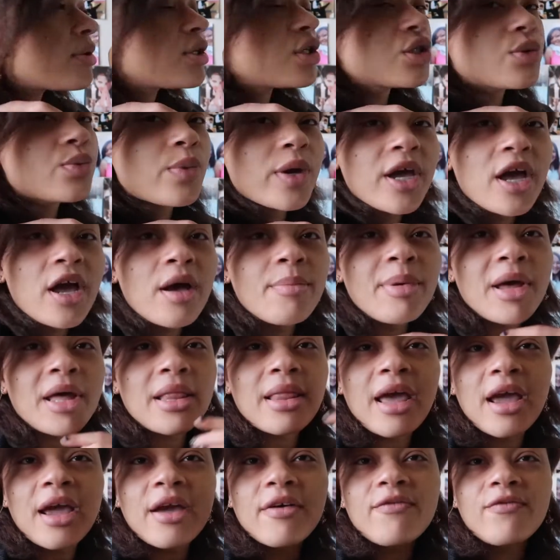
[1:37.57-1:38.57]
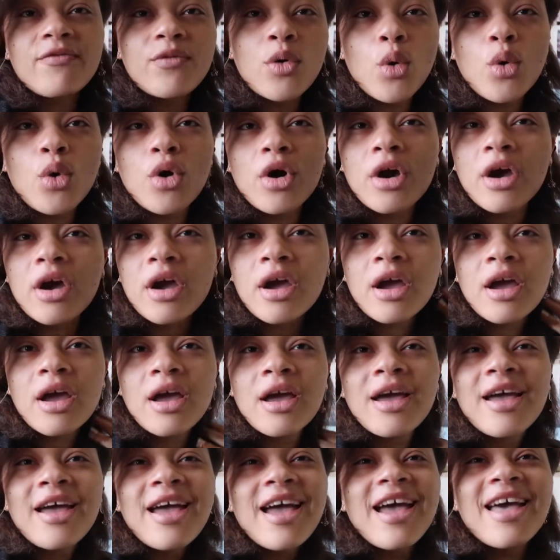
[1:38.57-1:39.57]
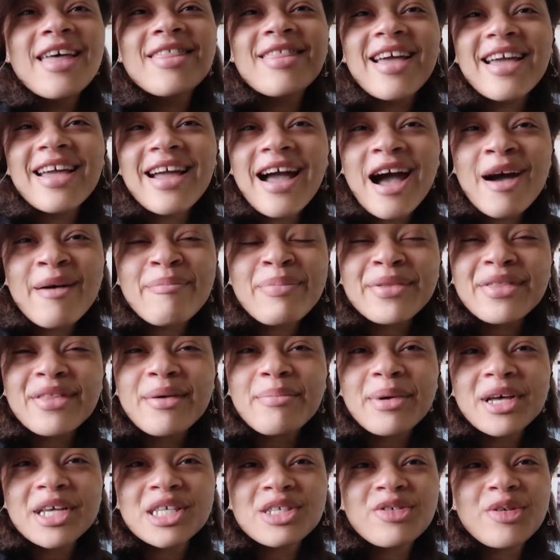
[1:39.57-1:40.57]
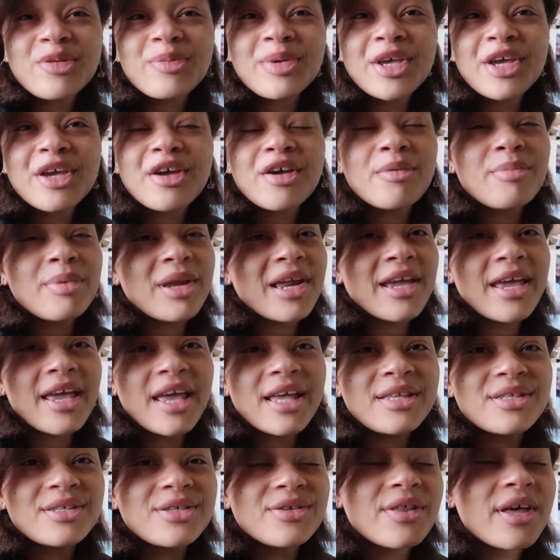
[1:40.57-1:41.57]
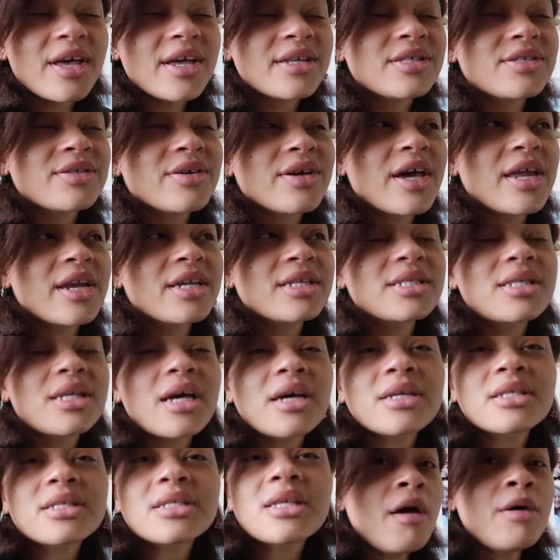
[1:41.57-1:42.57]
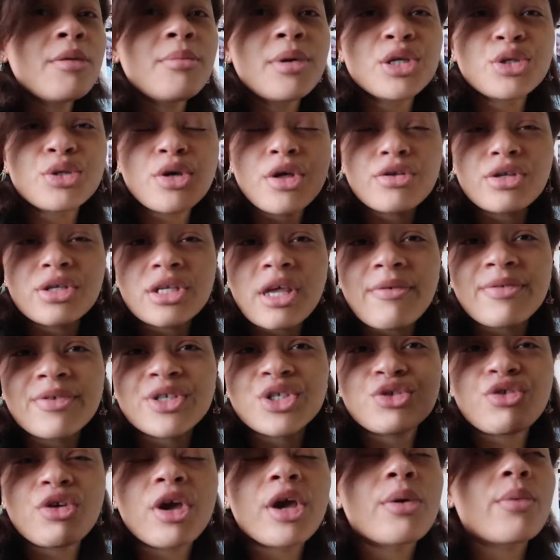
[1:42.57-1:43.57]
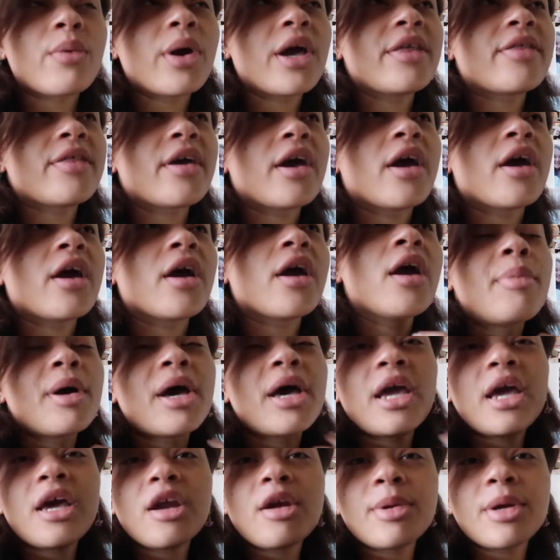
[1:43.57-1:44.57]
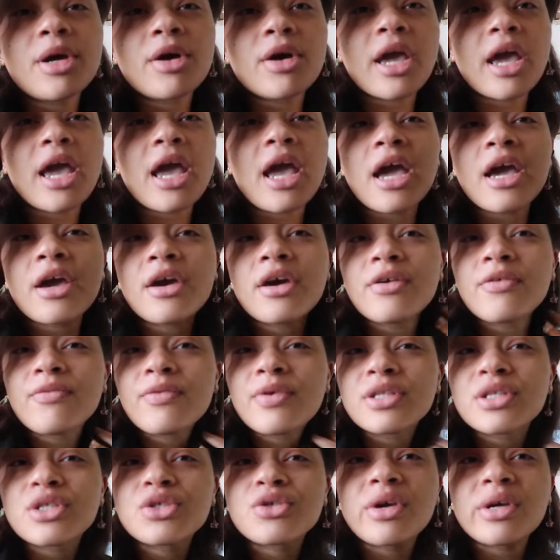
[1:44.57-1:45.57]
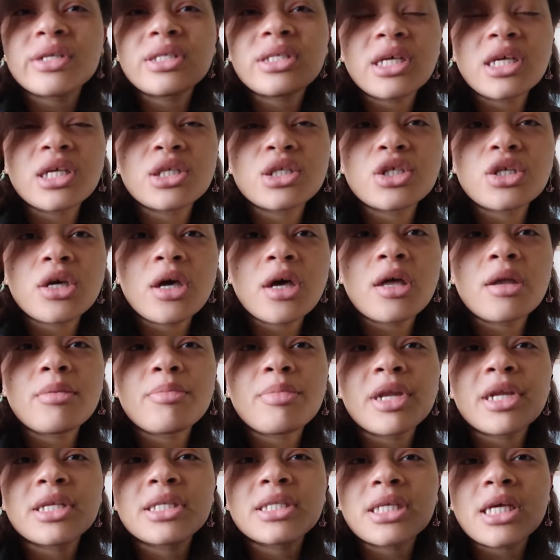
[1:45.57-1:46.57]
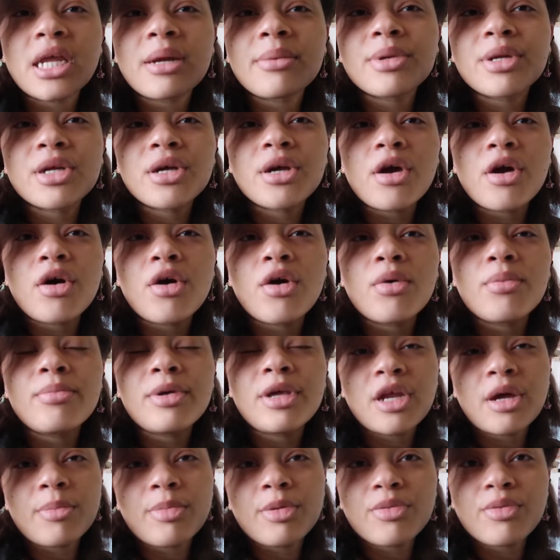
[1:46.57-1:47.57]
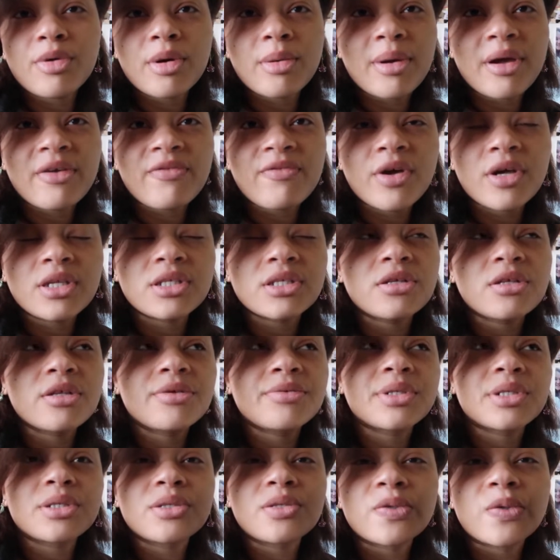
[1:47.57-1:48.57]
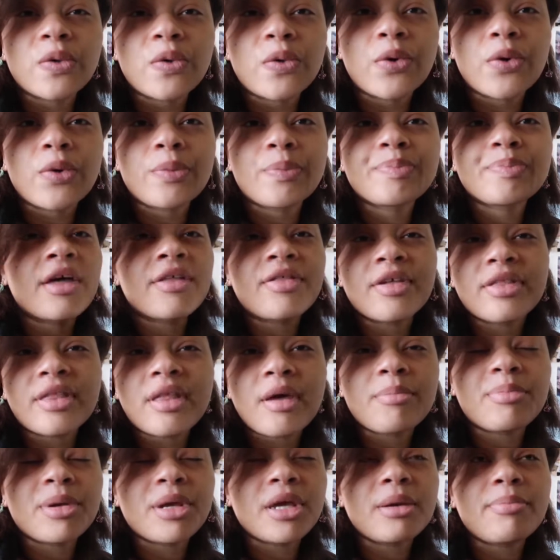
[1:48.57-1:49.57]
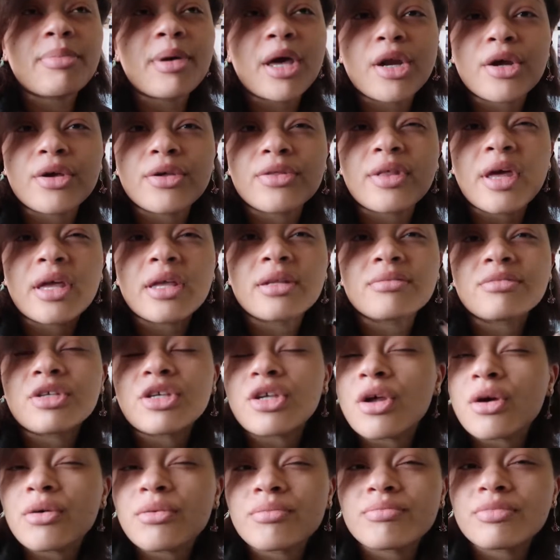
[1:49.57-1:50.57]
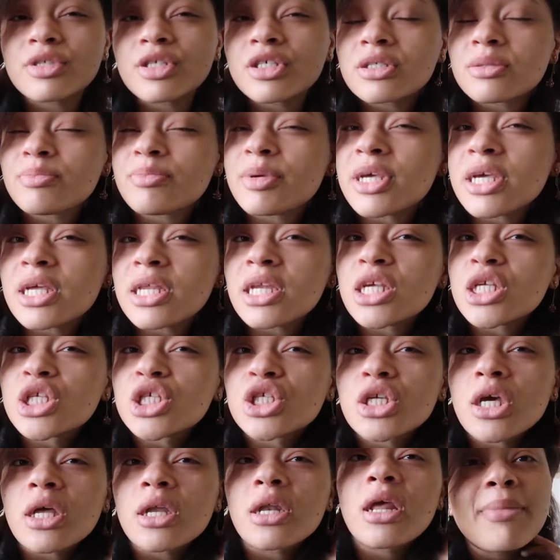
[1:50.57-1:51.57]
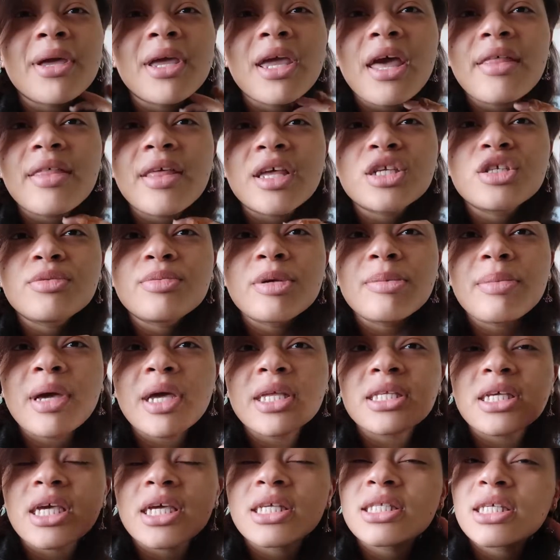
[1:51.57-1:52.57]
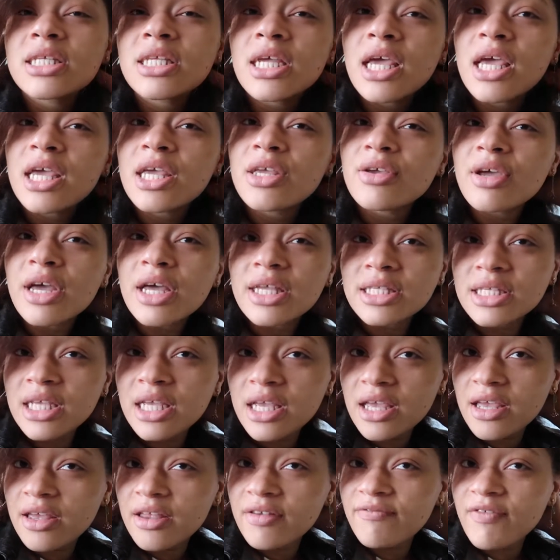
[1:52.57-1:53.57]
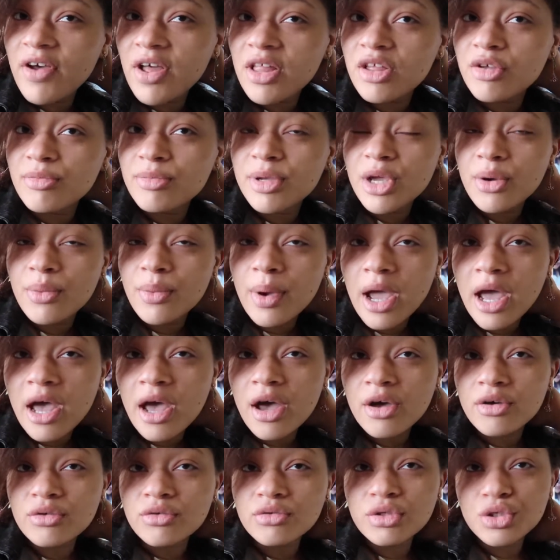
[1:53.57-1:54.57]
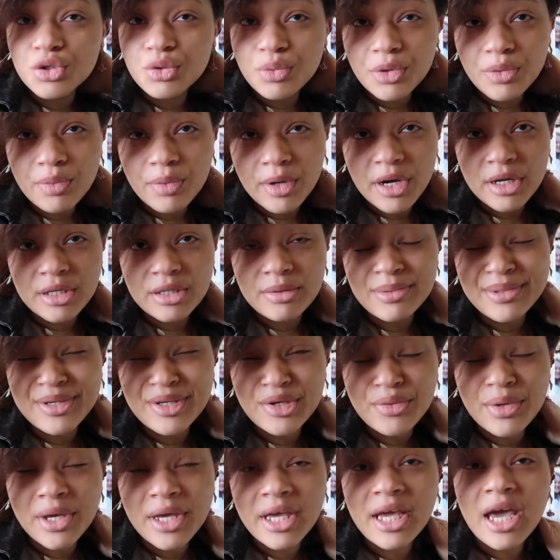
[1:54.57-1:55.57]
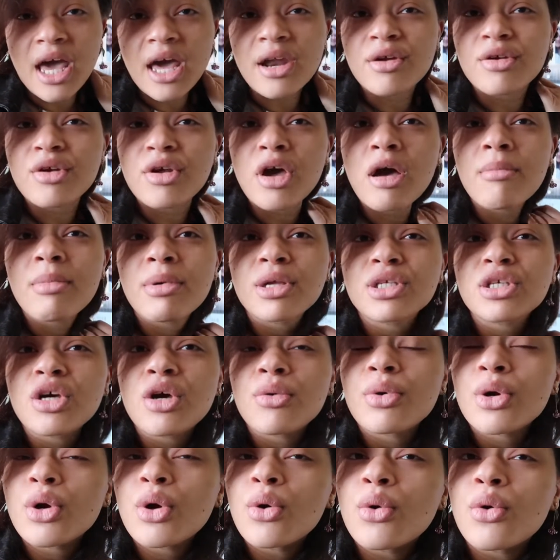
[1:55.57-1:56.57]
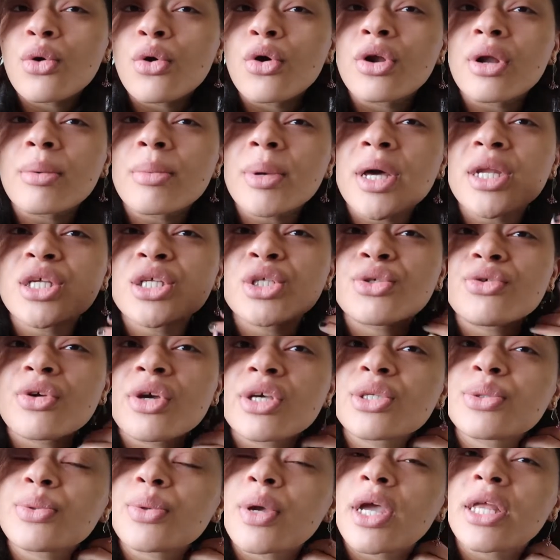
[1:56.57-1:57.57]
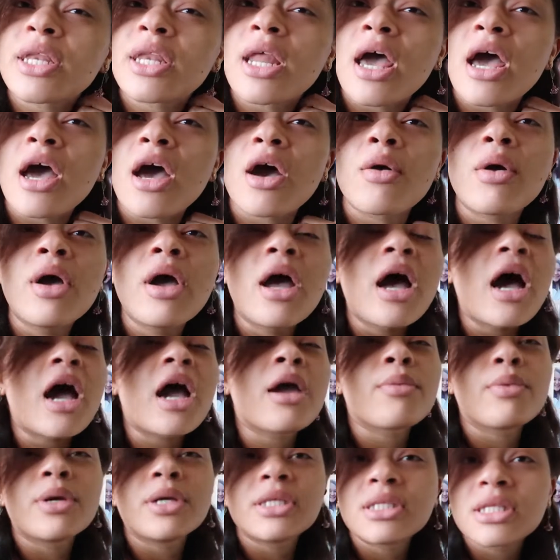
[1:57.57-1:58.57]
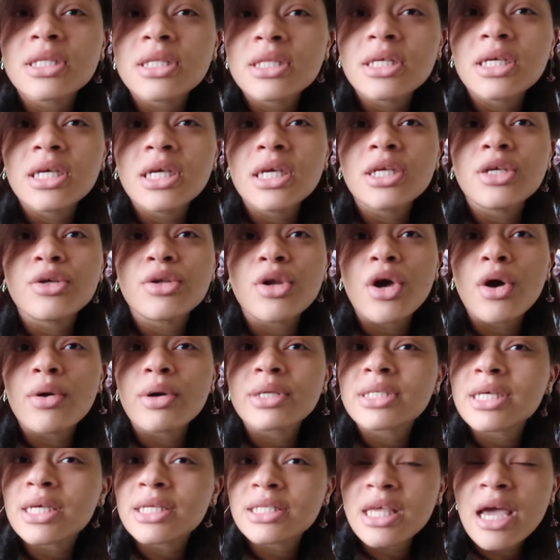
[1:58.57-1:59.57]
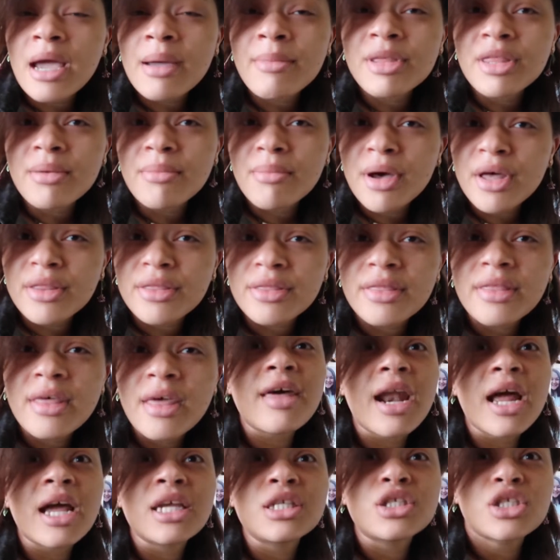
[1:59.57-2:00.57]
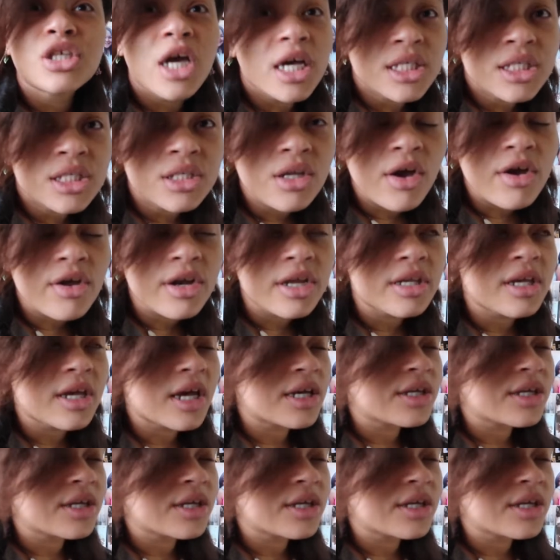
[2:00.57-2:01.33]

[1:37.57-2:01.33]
would just wake up at like four and like hop on the bus from here, but I can't do that, so it kind of sucks. I'd much rather just have a straight way there, but it'll be okay. I could have went straight to Incheon, but instead I'm gonna go meet up with one of my friends who lives in Seoul. I thought that'd be better than, you know, just being in Incheon attention. But yeah, that should be my day today. You guys can follow me around with what I'm doing. I don't know how much I'll record. I'm kind of stressed right now. I recently, you know, it's that time of the month that I just started